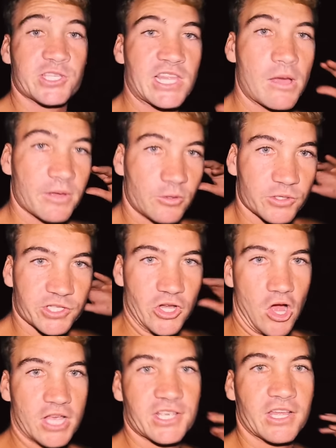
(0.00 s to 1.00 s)
stomach was
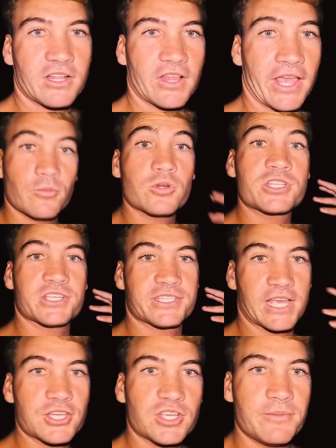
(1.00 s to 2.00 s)
nice and clear, which
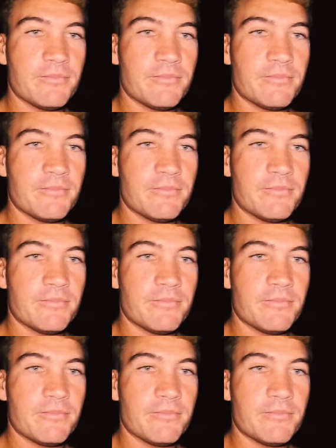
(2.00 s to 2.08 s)
essentially